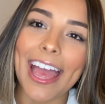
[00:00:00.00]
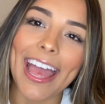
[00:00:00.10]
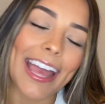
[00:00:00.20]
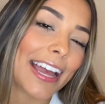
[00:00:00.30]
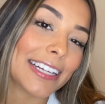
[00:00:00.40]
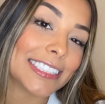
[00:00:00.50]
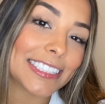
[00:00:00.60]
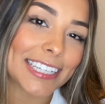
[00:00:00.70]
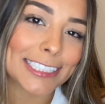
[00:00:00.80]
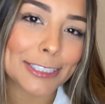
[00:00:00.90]
and
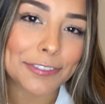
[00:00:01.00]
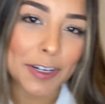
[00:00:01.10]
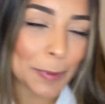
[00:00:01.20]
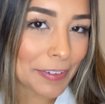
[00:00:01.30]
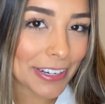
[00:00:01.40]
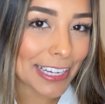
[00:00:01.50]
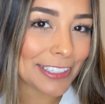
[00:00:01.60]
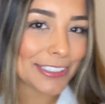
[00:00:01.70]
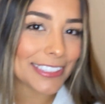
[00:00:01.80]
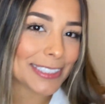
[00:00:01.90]
stay tuned for more
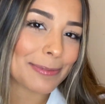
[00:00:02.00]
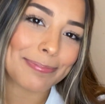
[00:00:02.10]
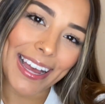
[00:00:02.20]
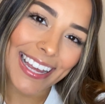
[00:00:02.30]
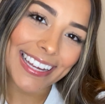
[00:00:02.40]
videos. Bye!